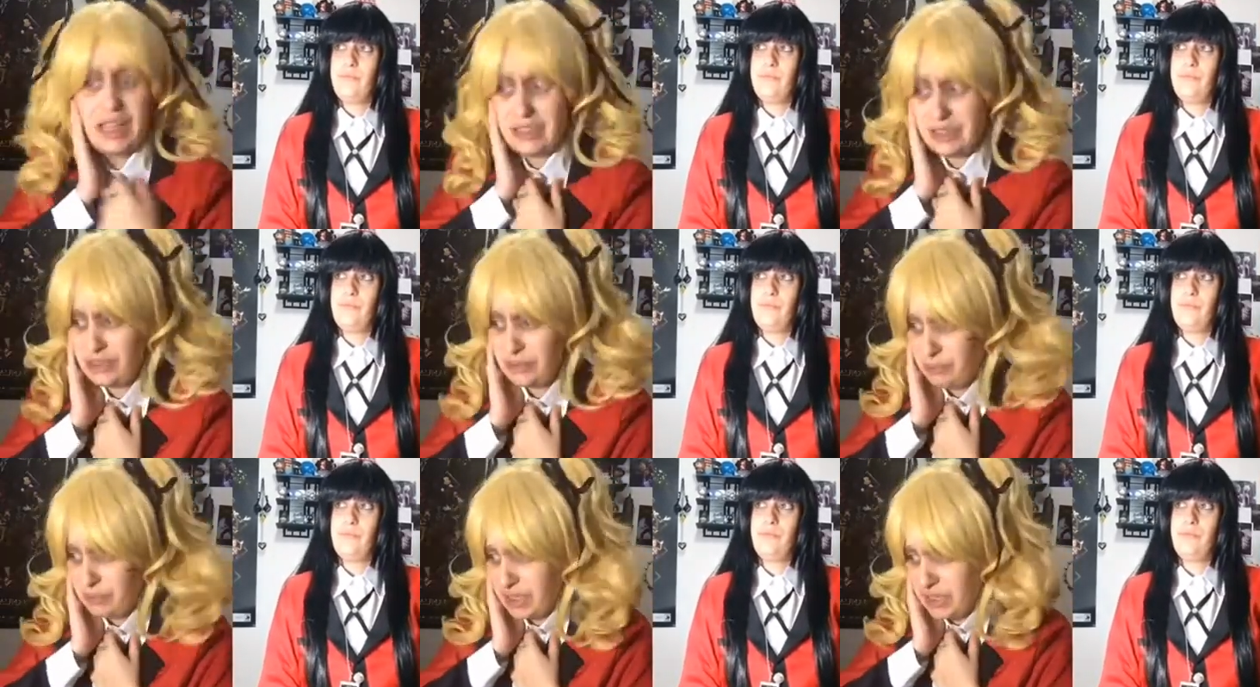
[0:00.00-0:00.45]

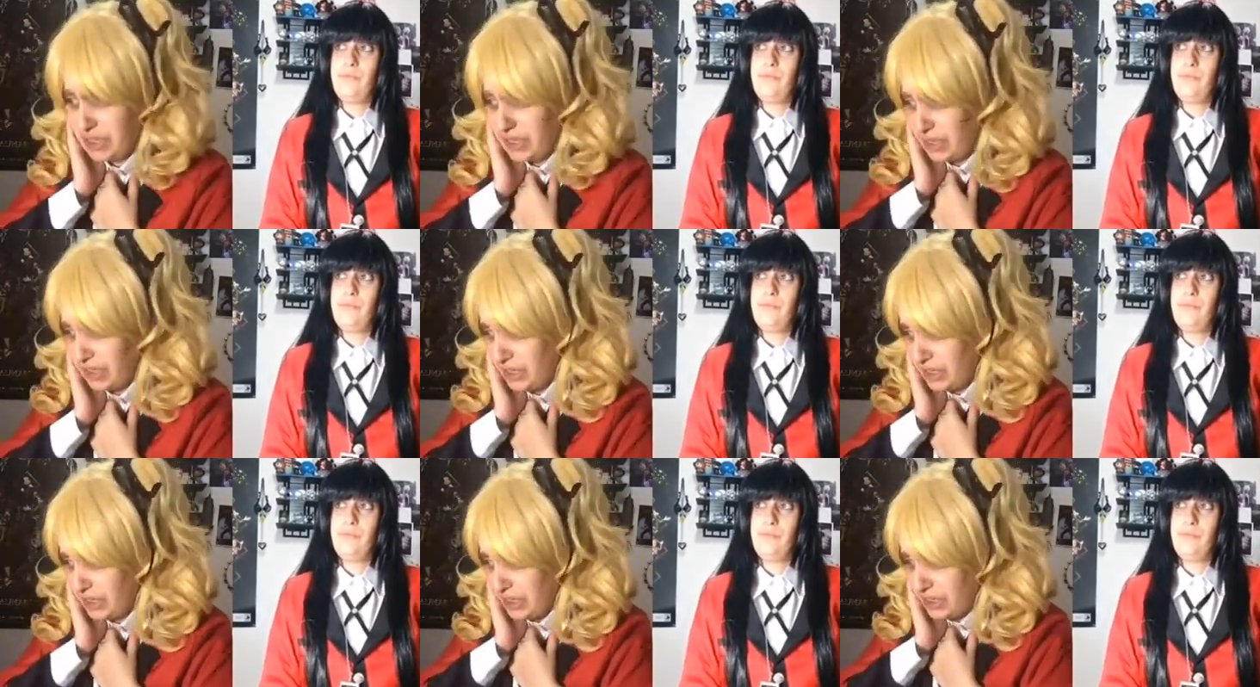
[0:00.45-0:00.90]
Speaker 1: to me.
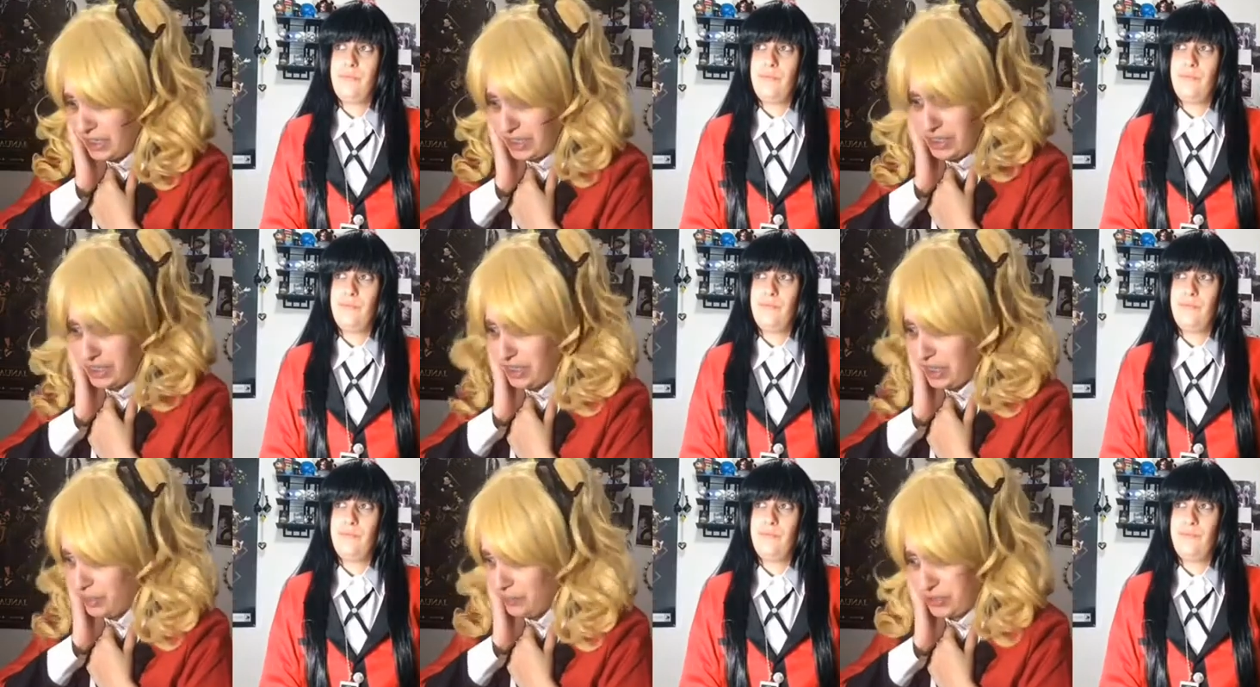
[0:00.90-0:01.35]
That
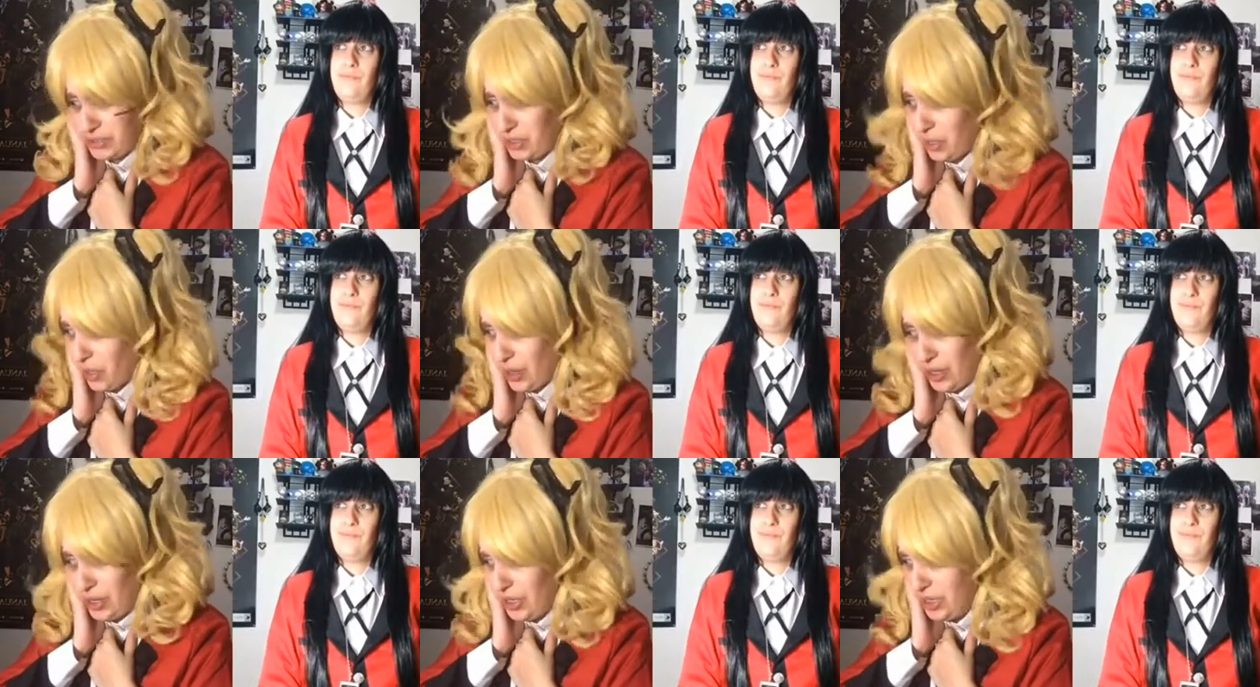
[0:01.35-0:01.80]
was
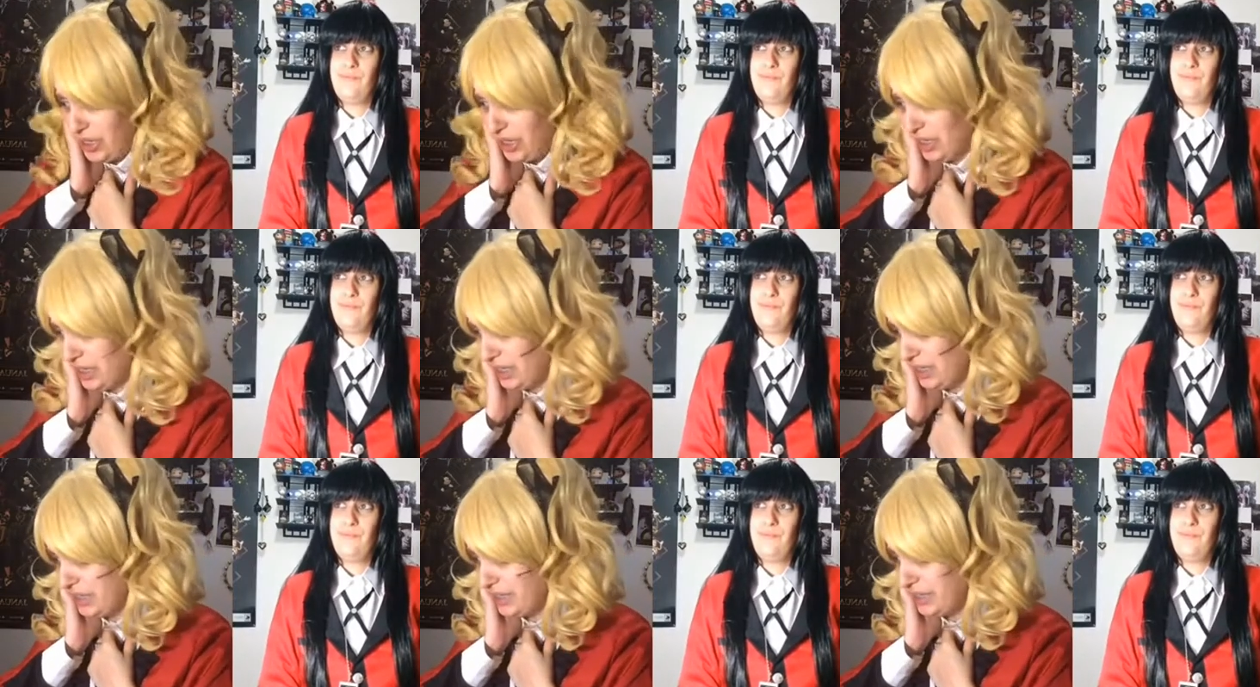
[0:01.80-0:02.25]
all.
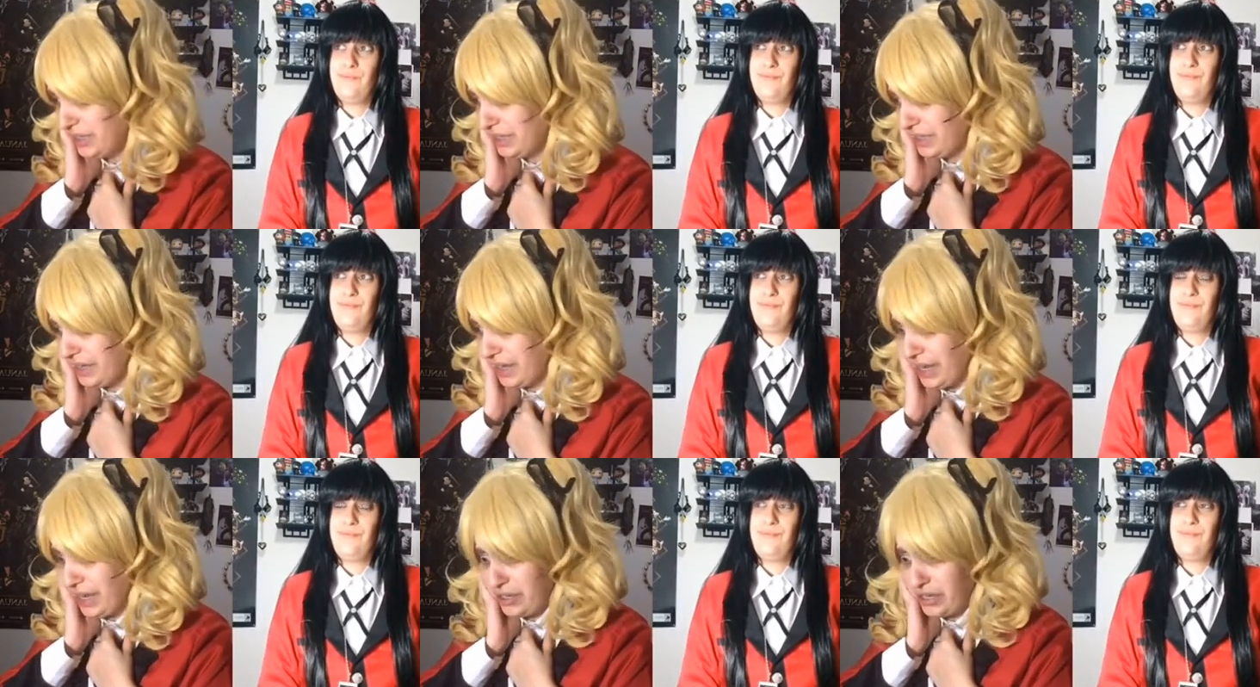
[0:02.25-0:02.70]

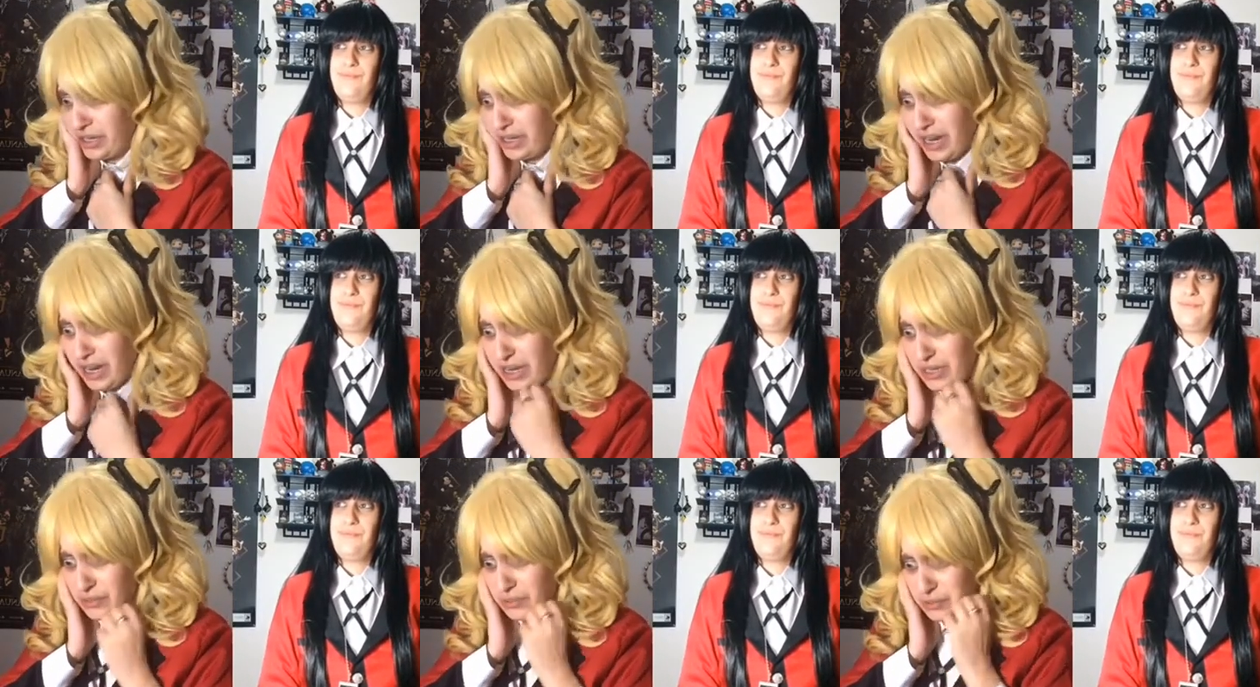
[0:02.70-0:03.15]
How did I
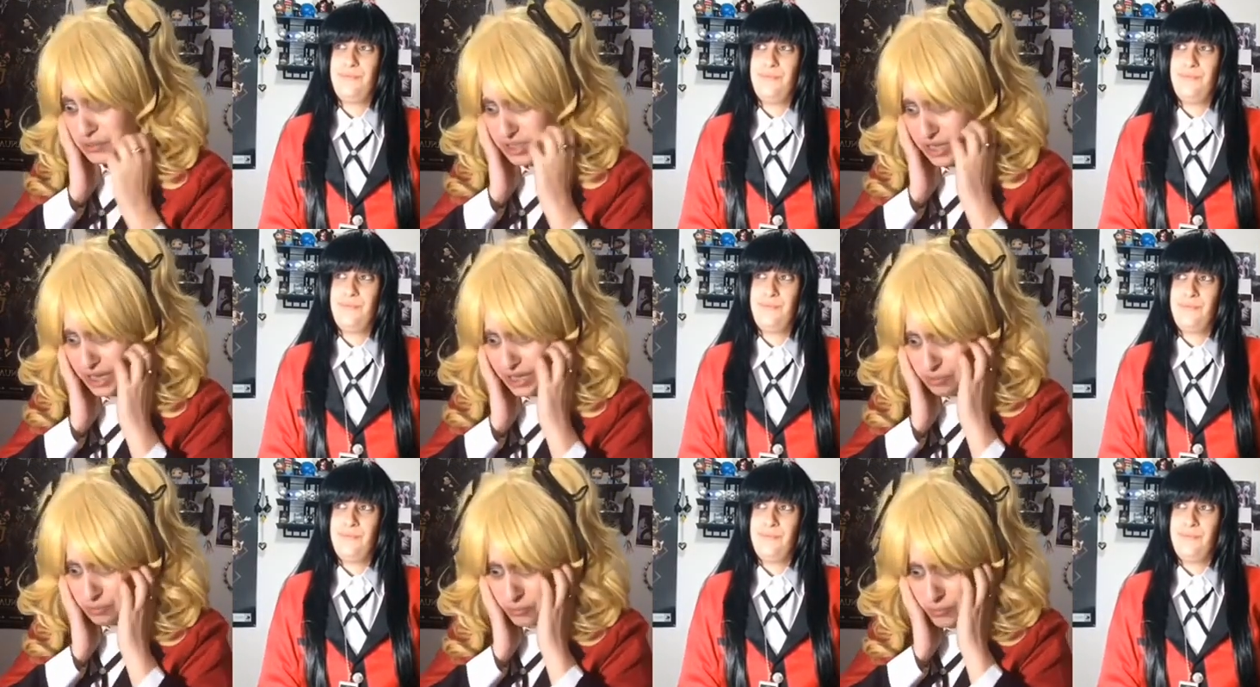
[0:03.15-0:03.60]
lose 8.8
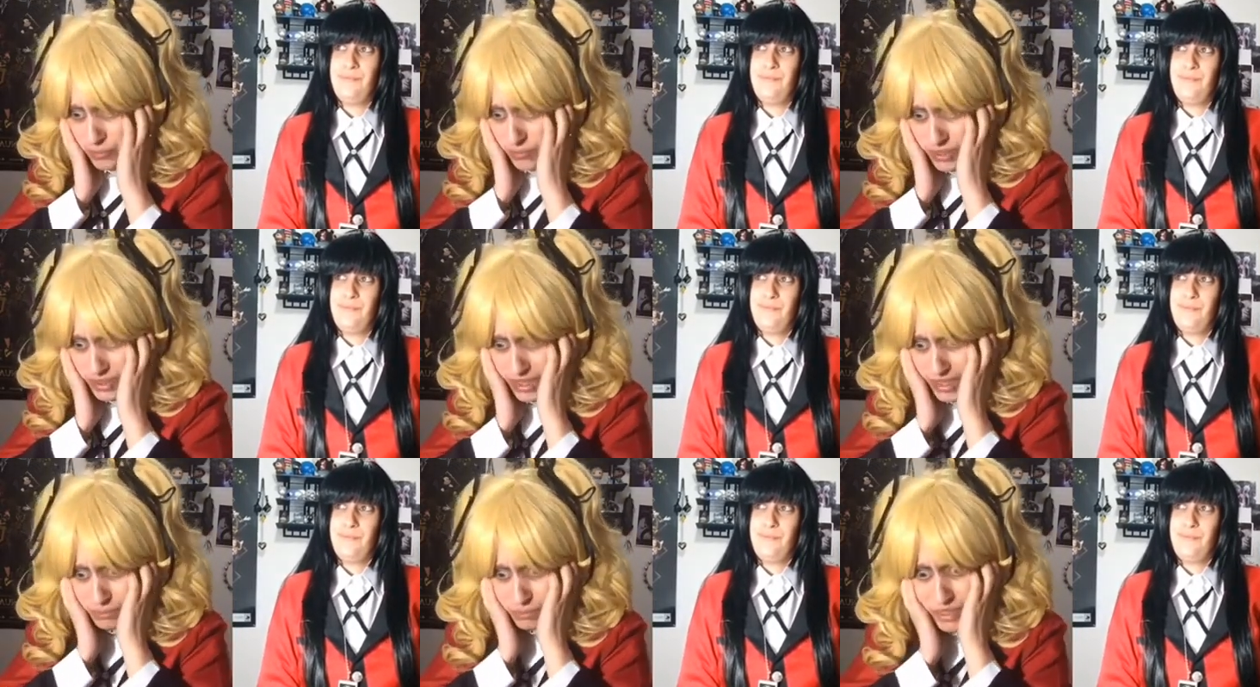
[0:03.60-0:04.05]

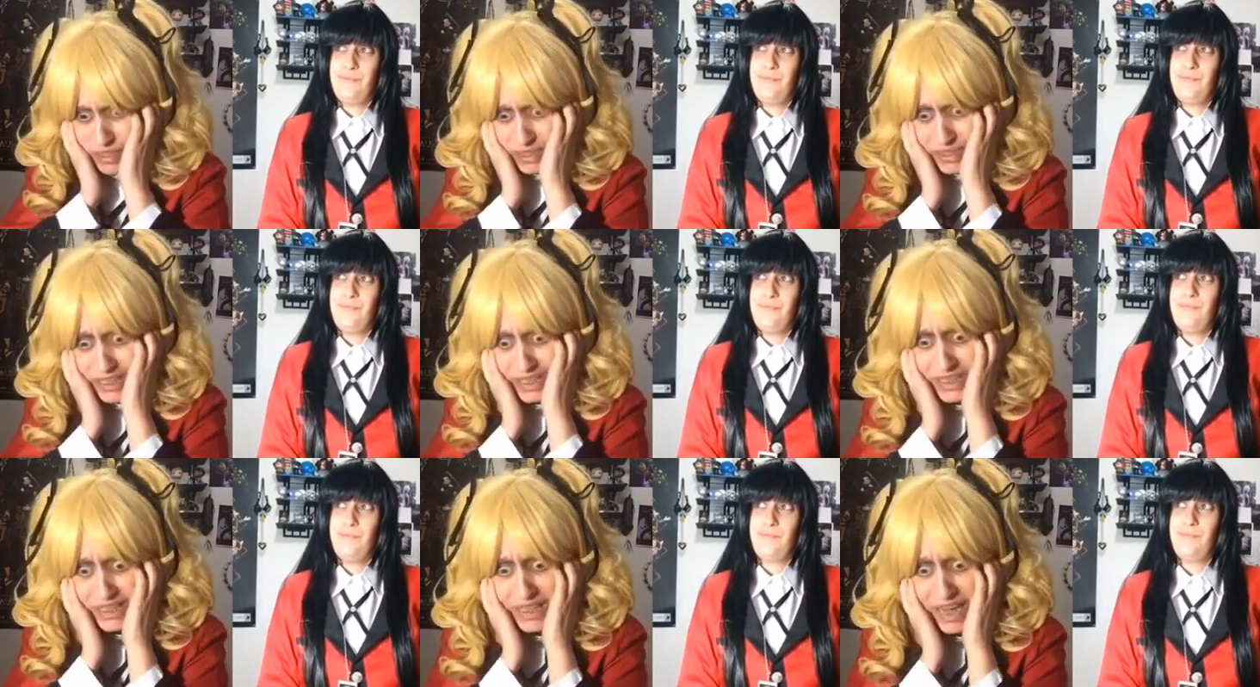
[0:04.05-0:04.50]
.8
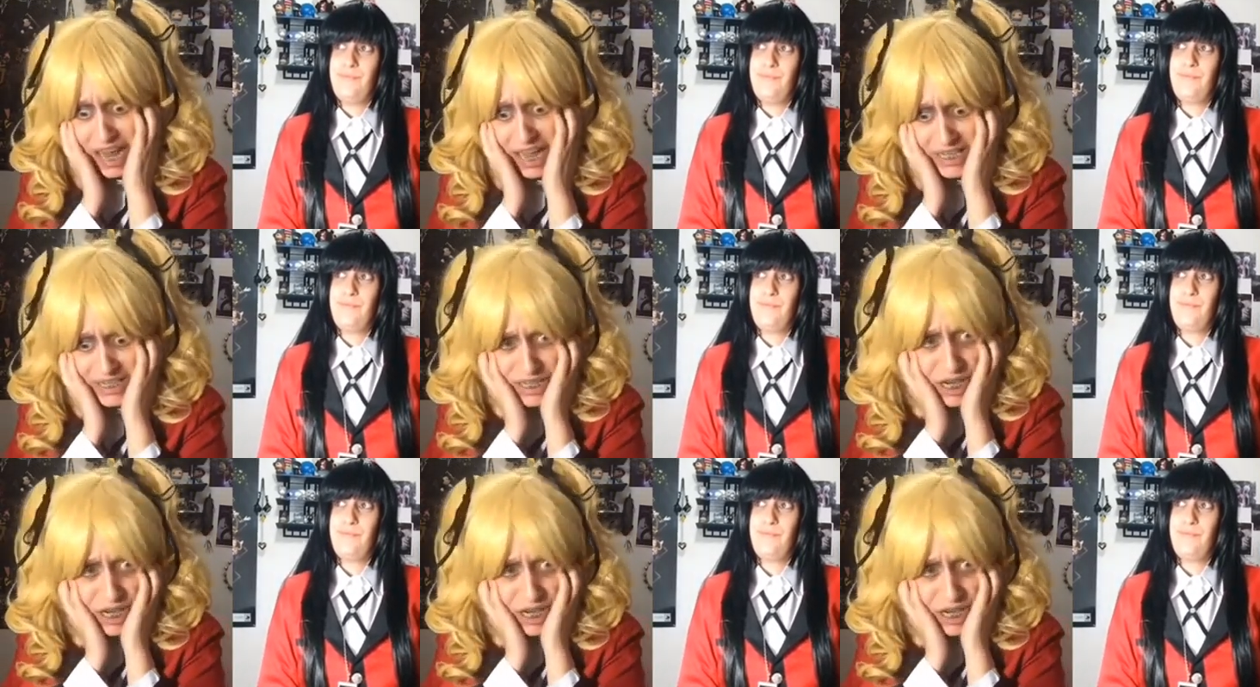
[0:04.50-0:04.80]
million yen to